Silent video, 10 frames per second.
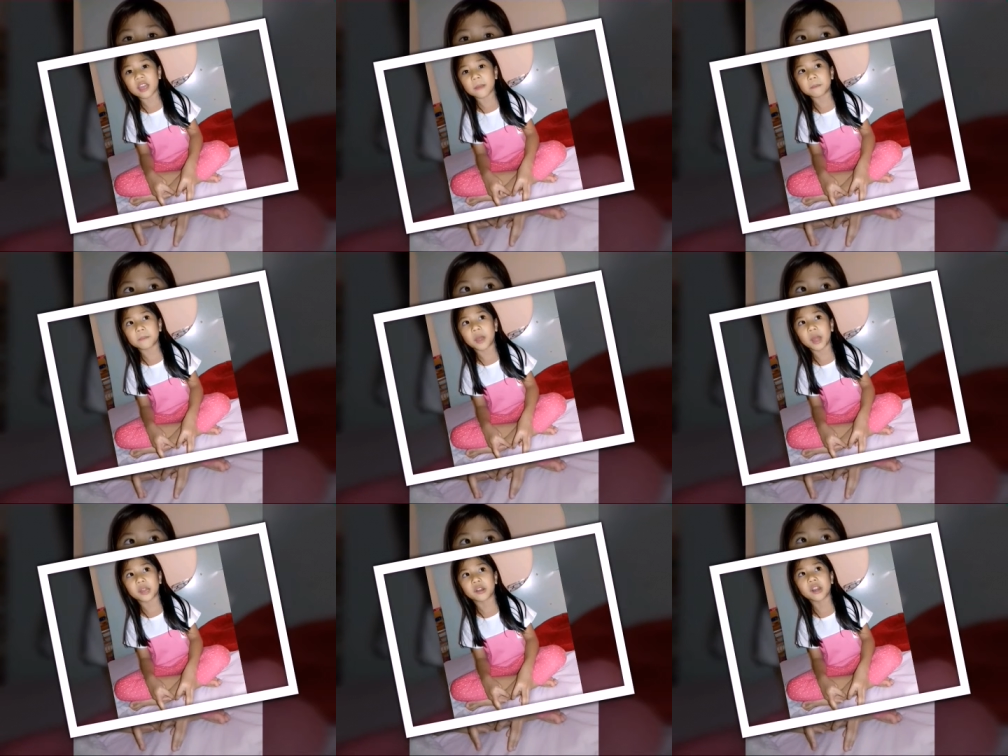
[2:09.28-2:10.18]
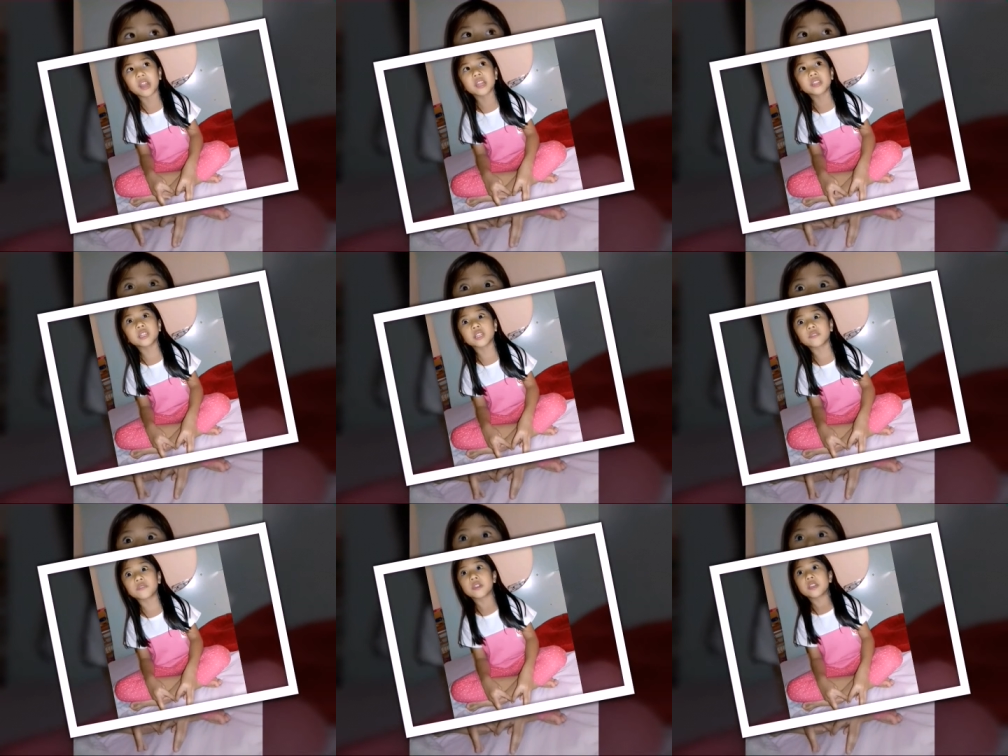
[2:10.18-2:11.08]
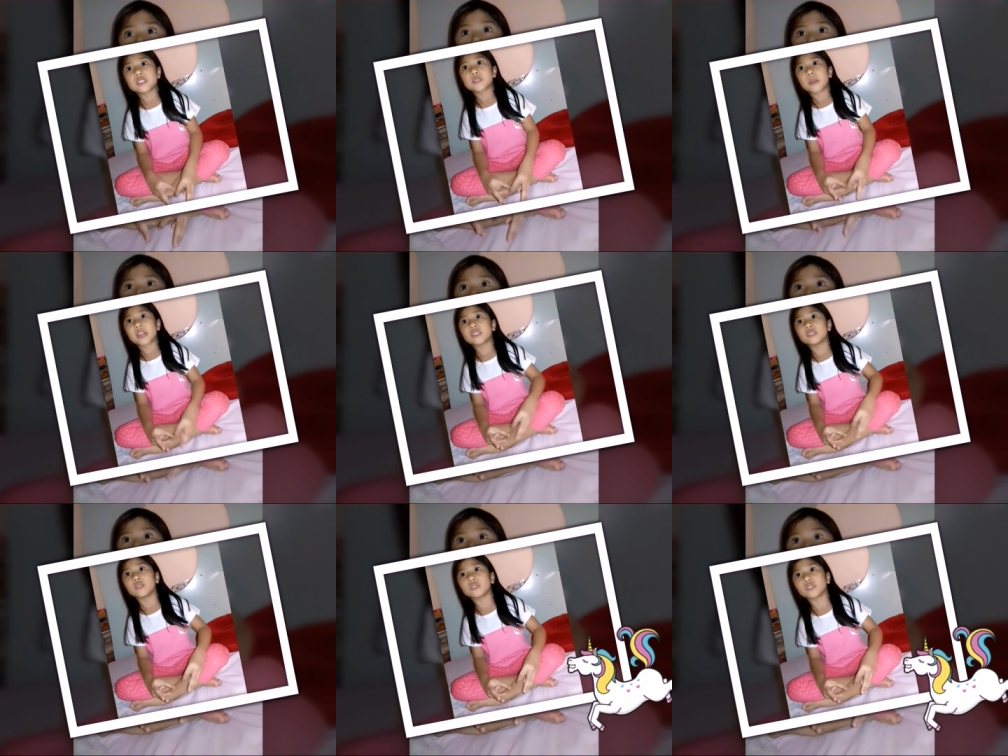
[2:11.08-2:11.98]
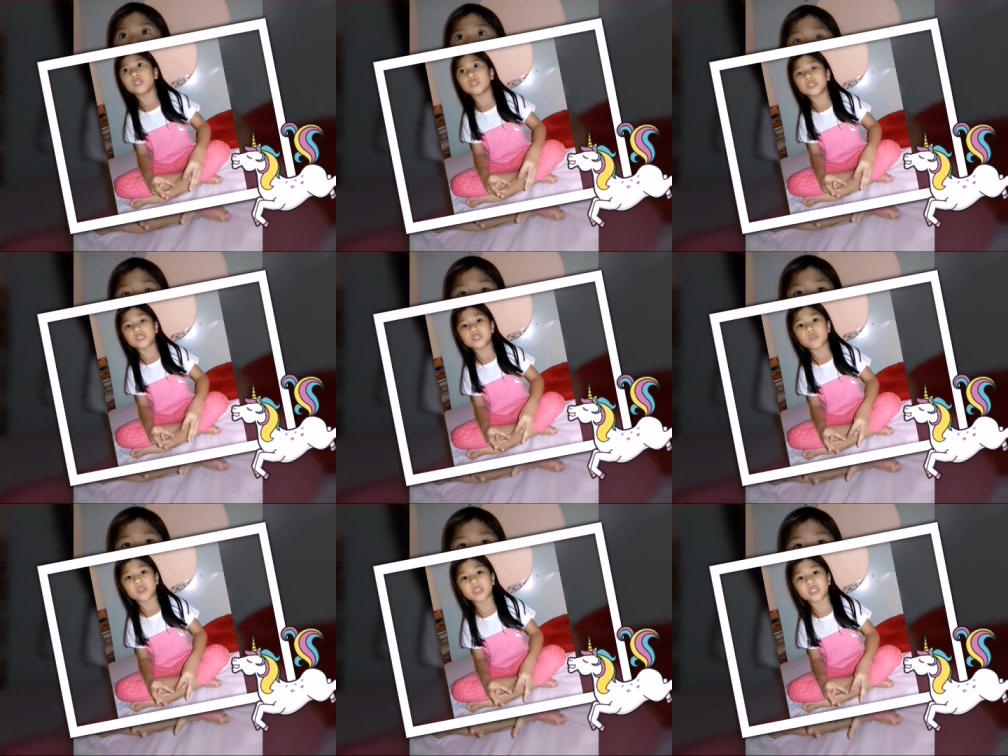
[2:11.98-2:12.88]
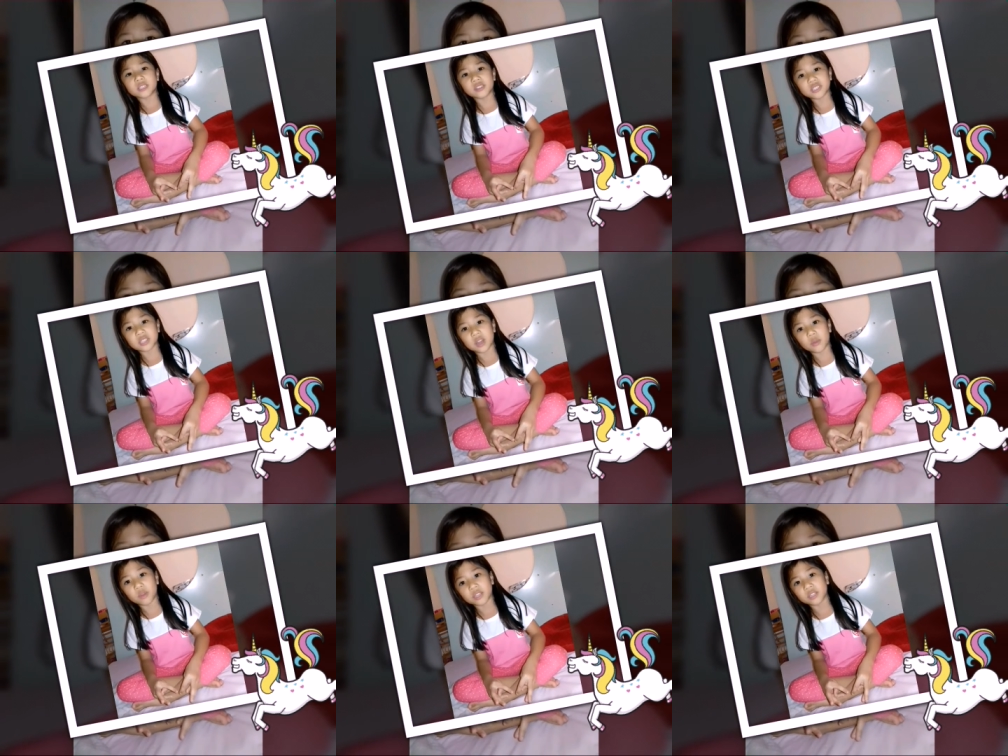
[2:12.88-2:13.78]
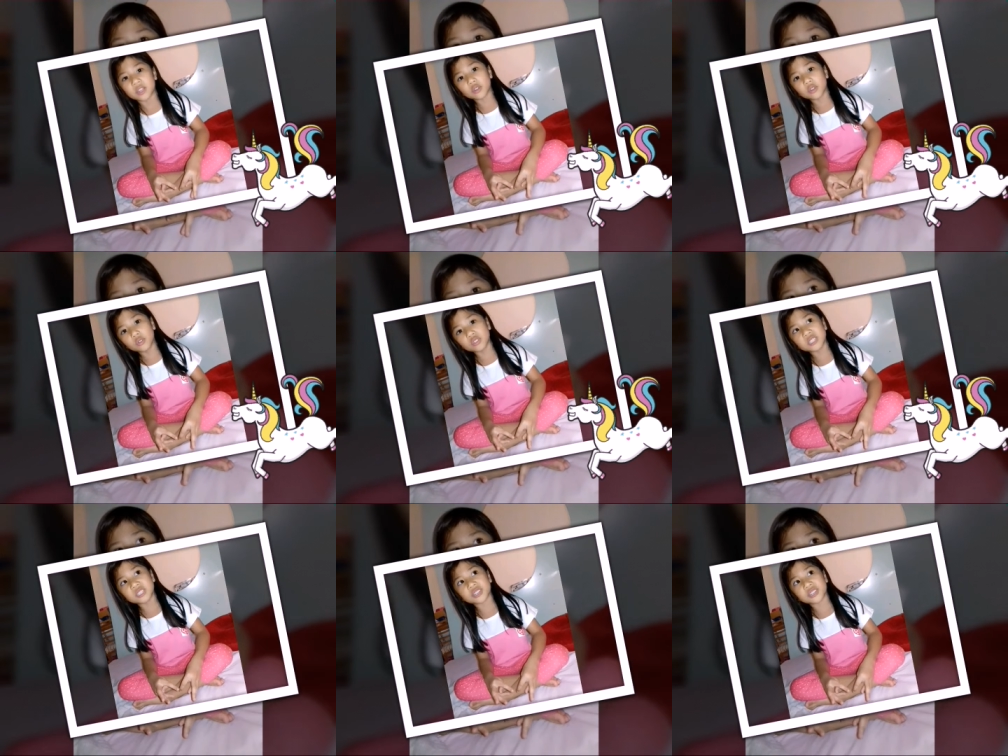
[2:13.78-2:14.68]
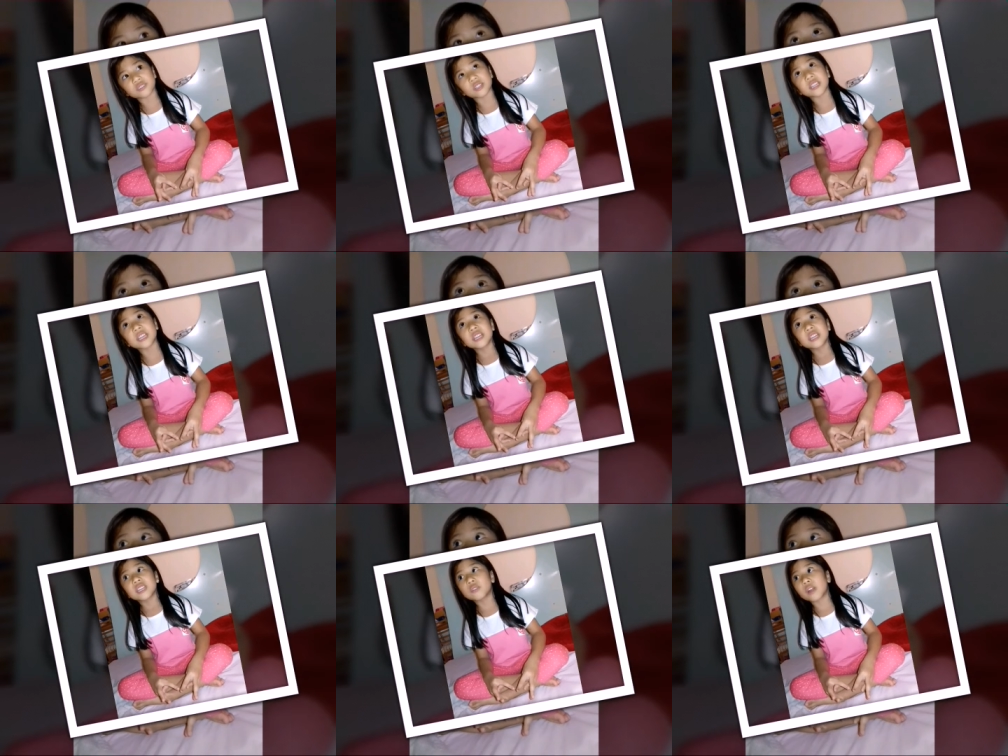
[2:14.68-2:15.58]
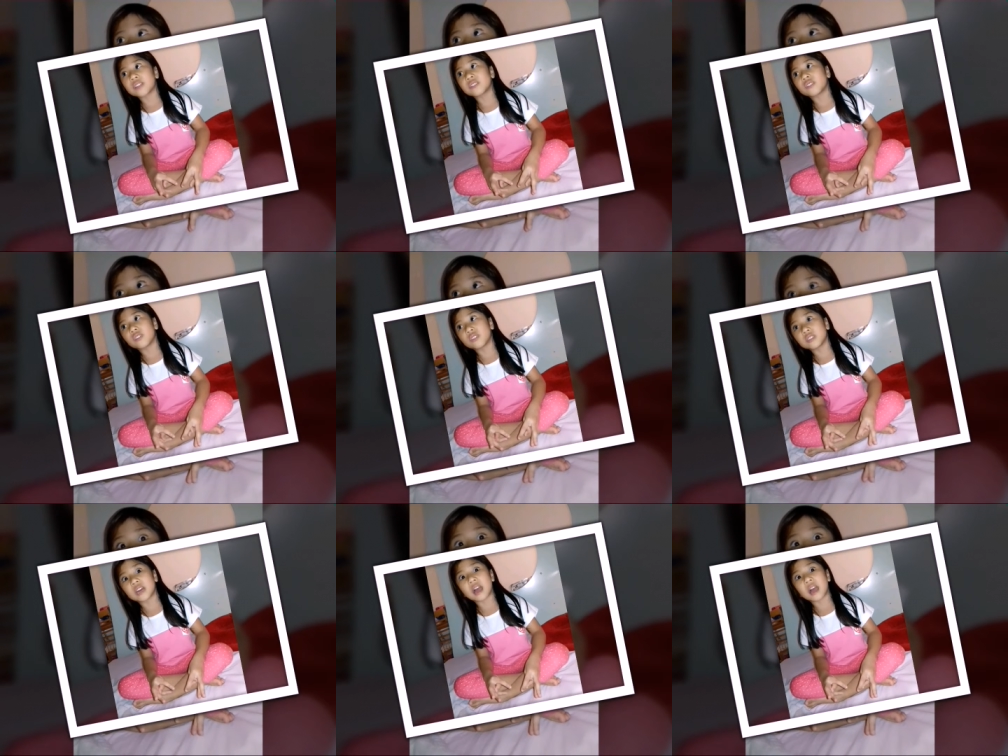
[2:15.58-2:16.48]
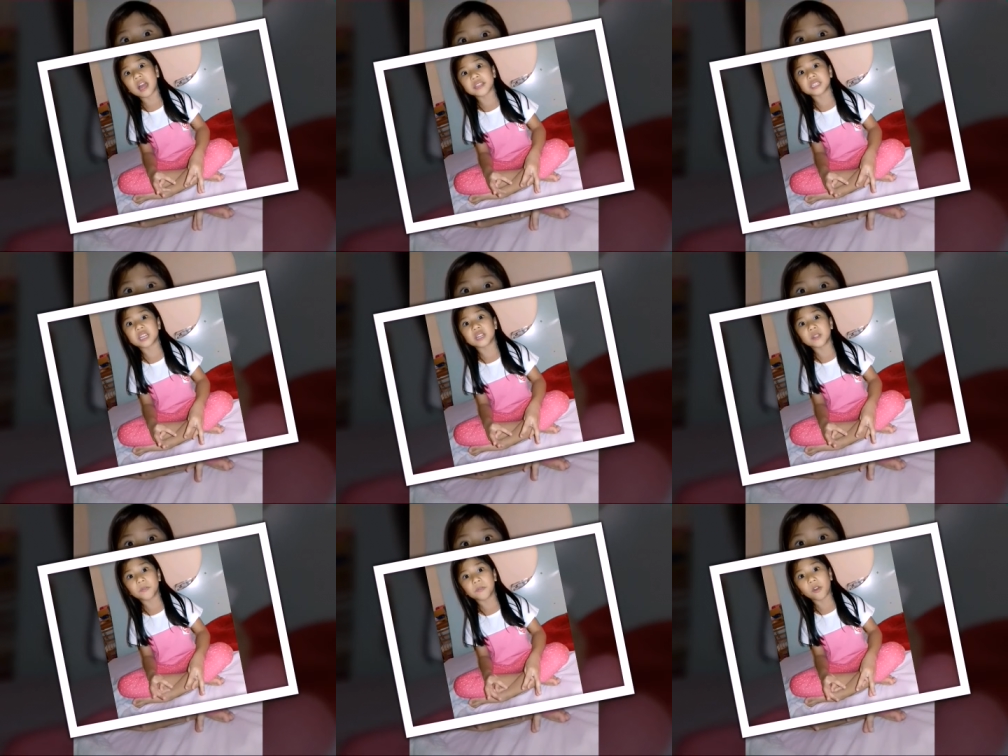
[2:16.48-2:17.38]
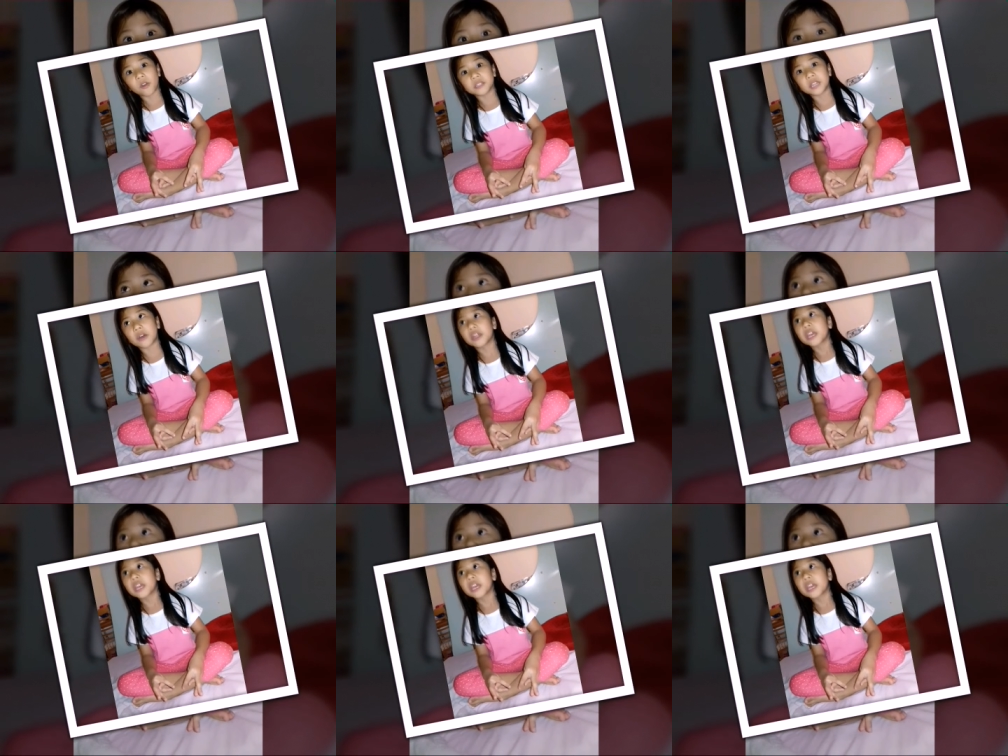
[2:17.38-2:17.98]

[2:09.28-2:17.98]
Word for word: Empire. Then if Spike don't know there's what there's a one good changeling, he run on the ice and he fall down